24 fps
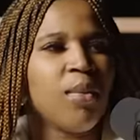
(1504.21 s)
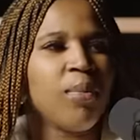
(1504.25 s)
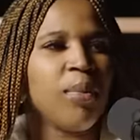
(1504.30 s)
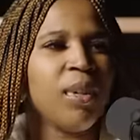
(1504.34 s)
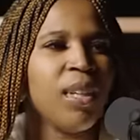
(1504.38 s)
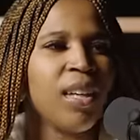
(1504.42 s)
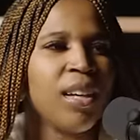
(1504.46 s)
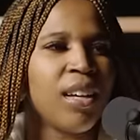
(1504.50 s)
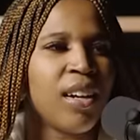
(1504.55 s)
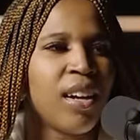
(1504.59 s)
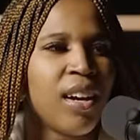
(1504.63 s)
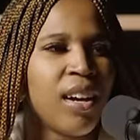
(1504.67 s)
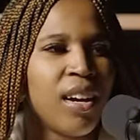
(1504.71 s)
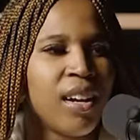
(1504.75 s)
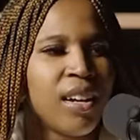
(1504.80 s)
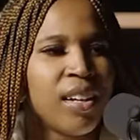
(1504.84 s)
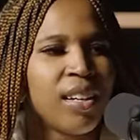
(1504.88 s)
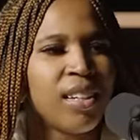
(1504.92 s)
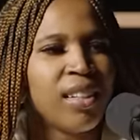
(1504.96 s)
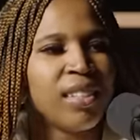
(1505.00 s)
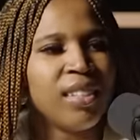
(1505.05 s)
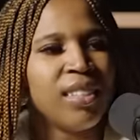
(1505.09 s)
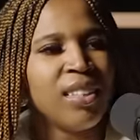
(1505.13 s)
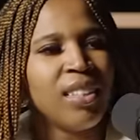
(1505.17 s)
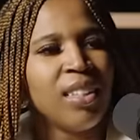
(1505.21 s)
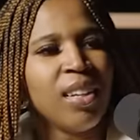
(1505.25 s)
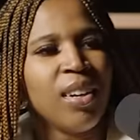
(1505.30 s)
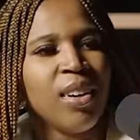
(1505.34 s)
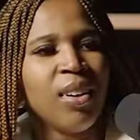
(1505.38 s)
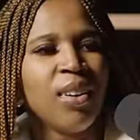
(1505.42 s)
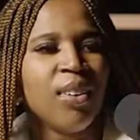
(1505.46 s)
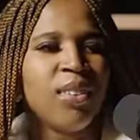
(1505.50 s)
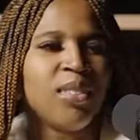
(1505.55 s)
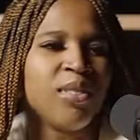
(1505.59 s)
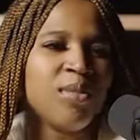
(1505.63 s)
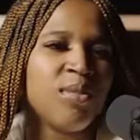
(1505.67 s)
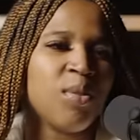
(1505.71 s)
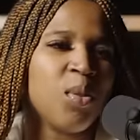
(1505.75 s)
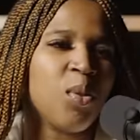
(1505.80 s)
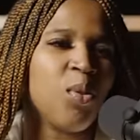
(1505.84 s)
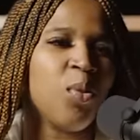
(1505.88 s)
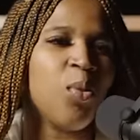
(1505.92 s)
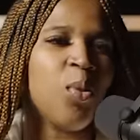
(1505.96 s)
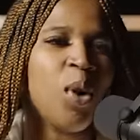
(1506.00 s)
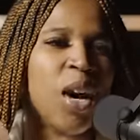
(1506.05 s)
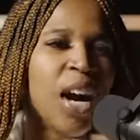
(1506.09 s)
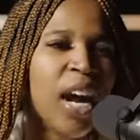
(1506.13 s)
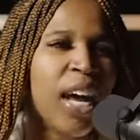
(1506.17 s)
and be like, you know,
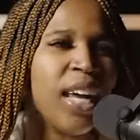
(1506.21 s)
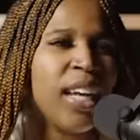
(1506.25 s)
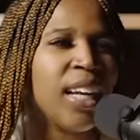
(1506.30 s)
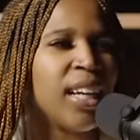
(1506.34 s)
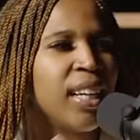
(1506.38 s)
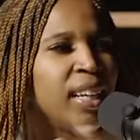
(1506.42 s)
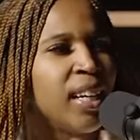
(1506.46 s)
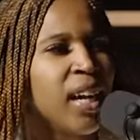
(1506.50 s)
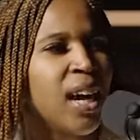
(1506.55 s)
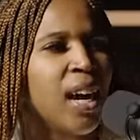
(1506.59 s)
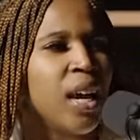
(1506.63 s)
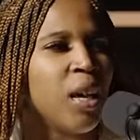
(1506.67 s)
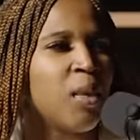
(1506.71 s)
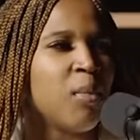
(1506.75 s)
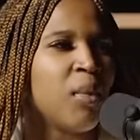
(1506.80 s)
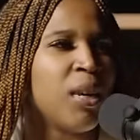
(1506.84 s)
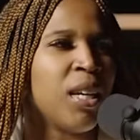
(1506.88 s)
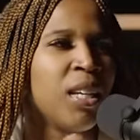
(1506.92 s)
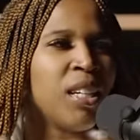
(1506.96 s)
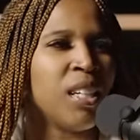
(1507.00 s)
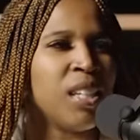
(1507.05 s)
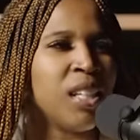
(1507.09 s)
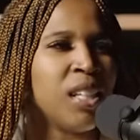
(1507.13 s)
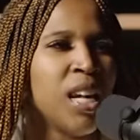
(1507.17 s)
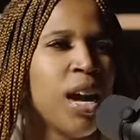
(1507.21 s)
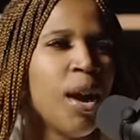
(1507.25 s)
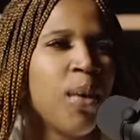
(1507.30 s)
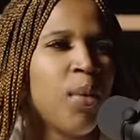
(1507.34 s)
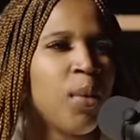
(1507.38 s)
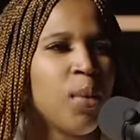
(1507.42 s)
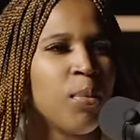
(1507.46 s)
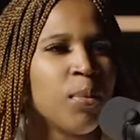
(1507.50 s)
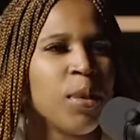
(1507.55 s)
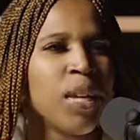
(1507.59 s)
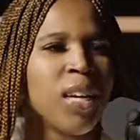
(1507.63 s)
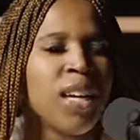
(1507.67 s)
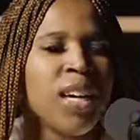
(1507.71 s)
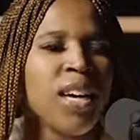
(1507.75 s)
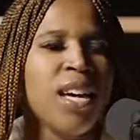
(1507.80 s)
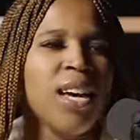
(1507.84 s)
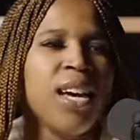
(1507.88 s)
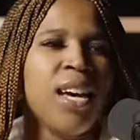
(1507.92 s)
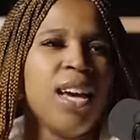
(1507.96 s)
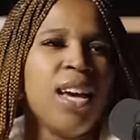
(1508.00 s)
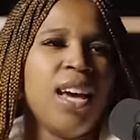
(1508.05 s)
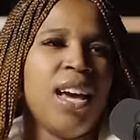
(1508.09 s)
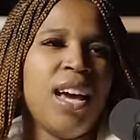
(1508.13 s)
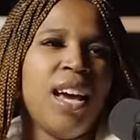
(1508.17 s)
wine and dine me and shower me.
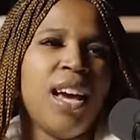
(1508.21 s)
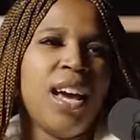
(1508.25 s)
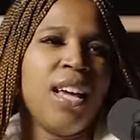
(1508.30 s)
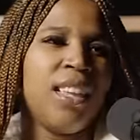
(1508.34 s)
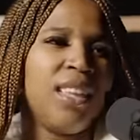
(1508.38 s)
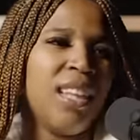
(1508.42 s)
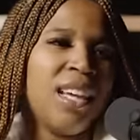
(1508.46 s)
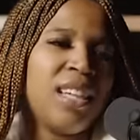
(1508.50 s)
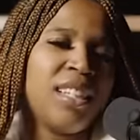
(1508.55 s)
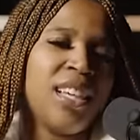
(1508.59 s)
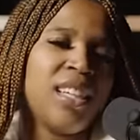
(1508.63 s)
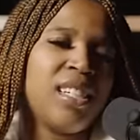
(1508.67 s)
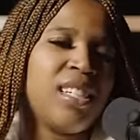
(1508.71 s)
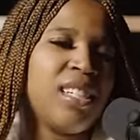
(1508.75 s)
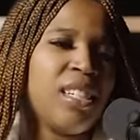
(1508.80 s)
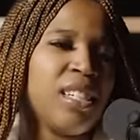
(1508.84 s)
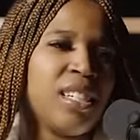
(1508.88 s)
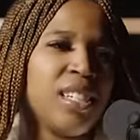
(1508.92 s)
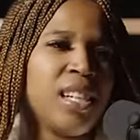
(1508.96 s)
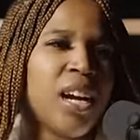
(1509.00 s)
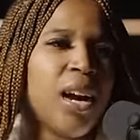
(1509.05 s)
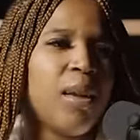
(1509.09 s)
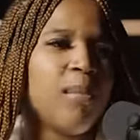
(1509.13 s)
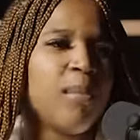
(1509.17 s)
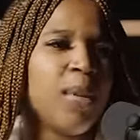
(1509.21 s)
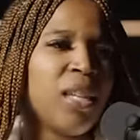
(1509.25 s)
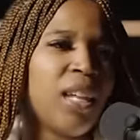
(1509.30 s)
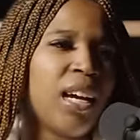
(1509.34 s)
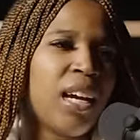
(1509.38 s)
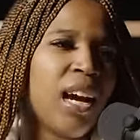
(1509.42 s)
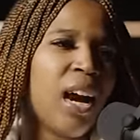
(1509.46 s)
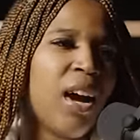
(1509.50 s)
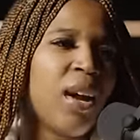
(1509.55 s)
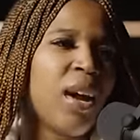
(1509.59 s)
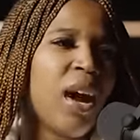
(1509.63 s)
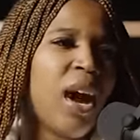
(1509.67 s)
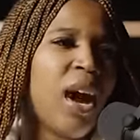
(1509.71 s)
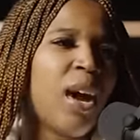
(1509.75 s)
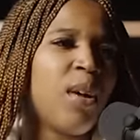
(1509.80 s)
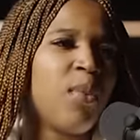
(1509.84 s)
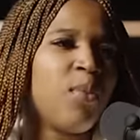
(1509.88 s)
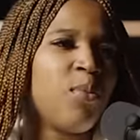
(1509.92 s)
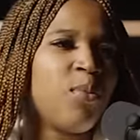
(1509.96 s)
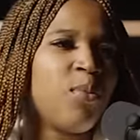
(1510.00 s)
And like that's just not me. Like I, I